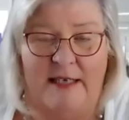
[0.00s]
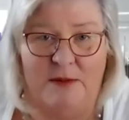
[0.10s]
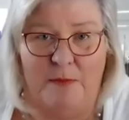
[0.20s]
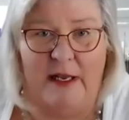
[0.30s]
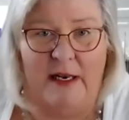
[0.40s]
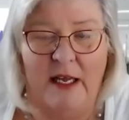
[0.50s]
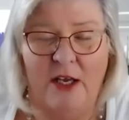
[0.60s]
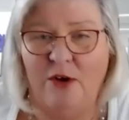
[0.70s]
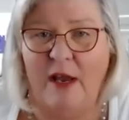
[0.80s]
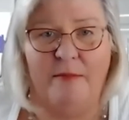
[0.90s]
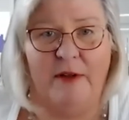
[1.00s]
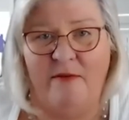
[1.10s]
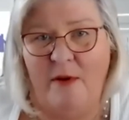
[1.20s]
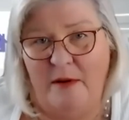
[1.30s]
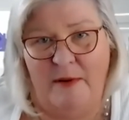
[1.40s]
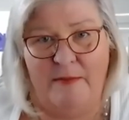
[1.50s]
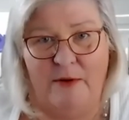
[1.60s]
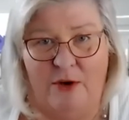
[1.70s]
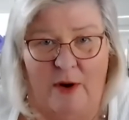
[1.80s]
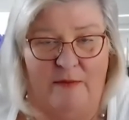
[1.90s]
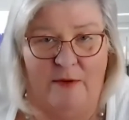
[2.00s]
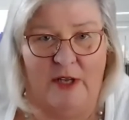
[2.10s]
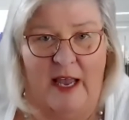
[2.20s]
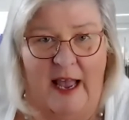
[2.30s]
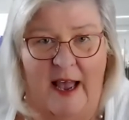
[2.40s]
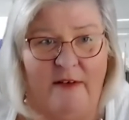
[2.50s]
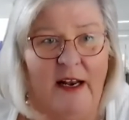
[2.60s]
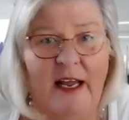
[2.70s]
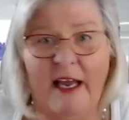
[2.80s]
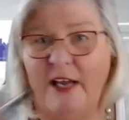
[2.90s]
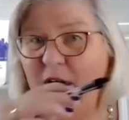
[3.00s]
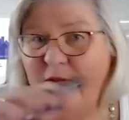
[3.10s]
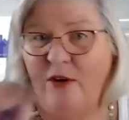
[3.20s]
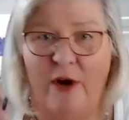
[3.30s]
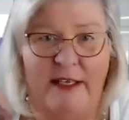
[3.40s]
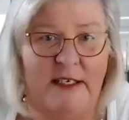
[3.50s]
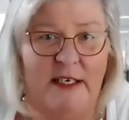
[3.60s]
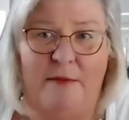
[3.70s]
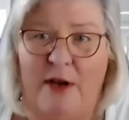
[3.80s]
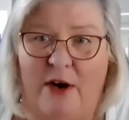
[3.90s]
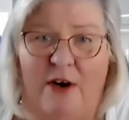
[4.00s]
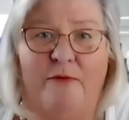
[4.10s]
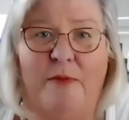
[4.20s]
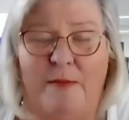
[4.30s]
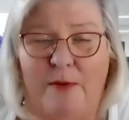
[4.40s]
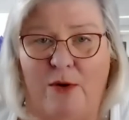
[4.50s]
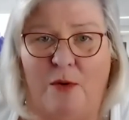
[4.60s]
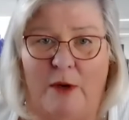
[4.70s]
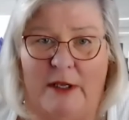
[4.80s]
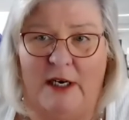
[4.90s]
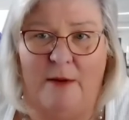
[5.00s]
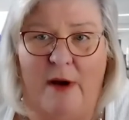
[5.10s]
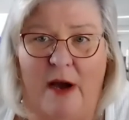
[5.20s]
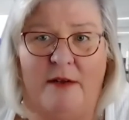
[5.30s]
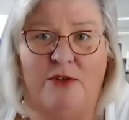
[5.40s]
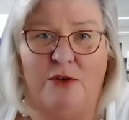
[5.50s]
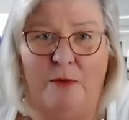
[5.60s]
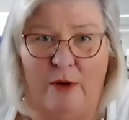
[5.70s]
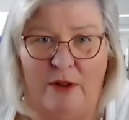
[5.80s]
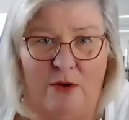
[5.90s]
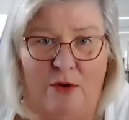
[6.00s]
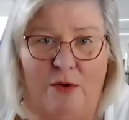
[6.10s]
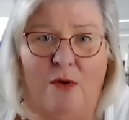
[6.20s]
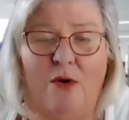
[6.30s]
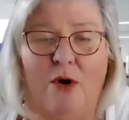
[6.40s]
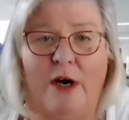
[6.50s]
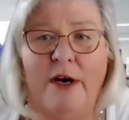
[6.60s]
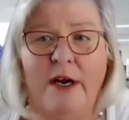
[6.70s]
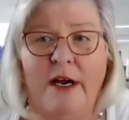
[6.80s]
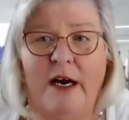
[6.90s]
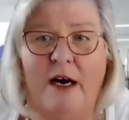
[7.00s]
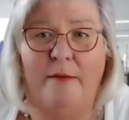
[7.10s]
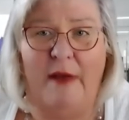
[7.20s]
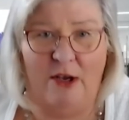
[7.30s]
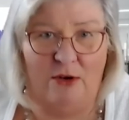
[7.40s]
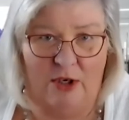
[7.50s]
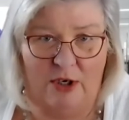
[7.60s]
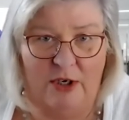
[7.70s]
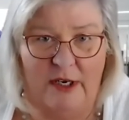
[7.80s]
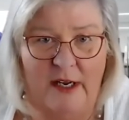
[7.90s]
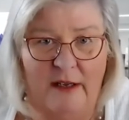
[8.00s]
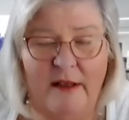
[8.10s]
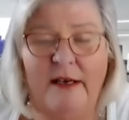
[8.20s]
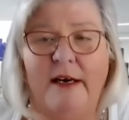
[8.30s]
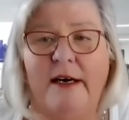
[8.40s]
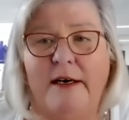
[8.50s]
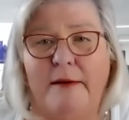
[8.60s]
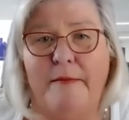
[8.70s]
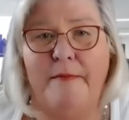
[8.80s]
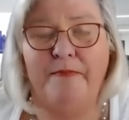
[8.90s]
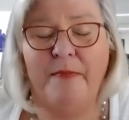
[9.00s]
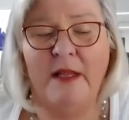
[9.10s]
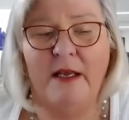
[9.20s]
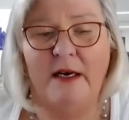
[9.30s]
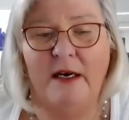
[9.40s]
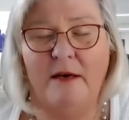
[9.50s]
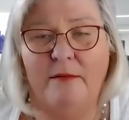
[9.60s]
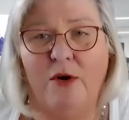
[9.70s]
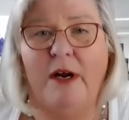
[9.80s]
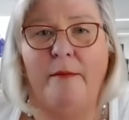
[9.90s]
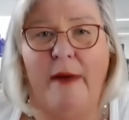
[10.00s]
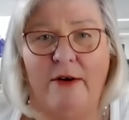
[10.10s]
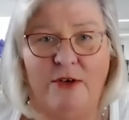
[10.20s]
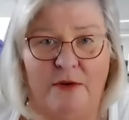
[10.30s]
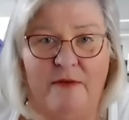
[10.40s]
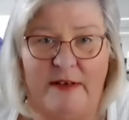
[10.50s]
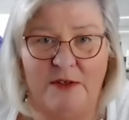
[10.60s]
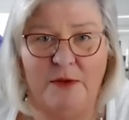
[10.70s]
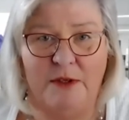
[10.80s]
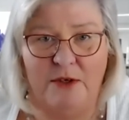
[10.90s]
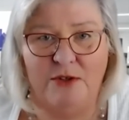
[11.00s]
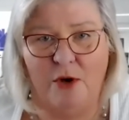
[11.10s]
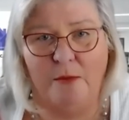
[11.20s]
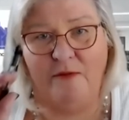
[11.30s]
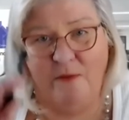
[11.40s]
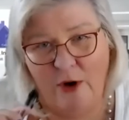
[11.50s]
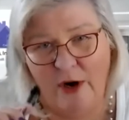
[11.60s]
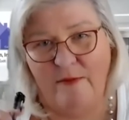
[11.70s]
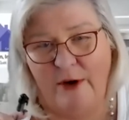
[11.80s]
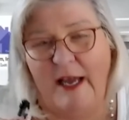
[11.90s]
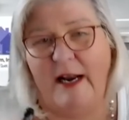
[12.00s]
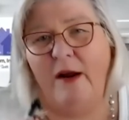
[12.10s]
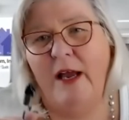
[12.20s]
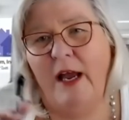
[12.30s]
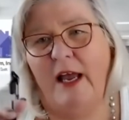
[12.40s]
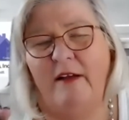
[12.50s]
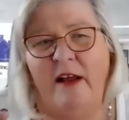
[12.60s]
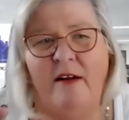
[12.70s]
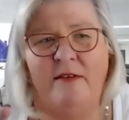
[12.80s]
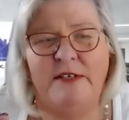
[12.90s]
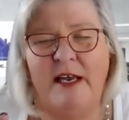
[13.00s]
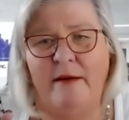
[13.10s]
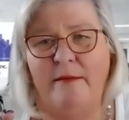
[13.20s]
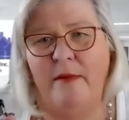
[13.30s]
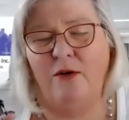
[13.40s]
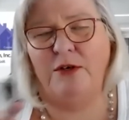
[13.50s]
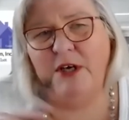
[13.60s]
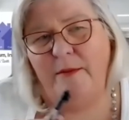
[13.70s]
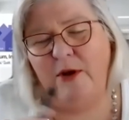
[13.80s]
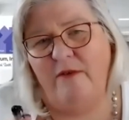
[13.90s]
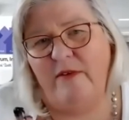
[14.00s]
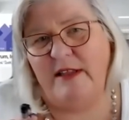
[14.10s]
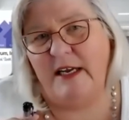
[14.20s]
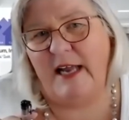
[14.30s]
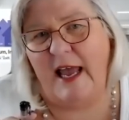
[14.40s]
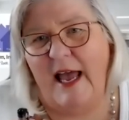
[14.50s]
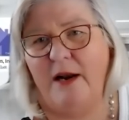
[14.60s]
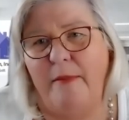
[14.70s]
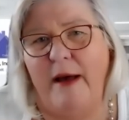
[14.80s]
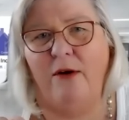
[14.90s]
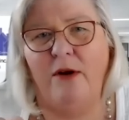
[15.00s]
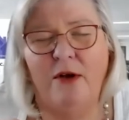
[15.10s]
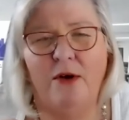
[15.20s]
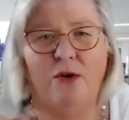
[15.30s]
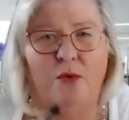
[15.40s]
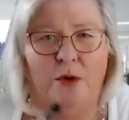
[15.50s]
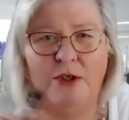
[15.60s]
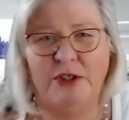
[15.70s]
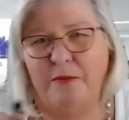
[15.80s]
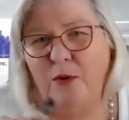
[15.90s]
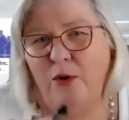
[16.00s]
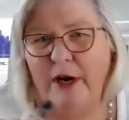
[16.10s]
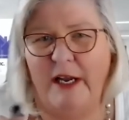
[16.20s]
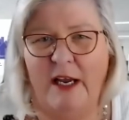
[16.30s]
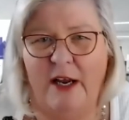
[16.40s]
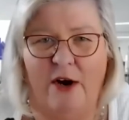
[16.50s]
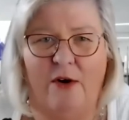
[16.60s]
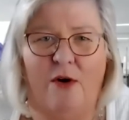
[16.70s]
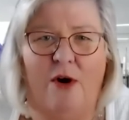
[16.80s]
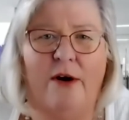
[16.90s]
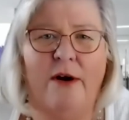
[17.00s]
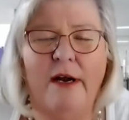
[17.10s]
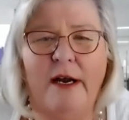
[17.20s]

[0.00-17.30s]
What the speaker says: has been, you can't believe how many people are grateful to have it. When you have a great team here of people willing to come on and Zoom with you or make you look good, or come out and do events with you. So before I forget, and if Sam or Tom, you have anything to add about who we're supporting here, or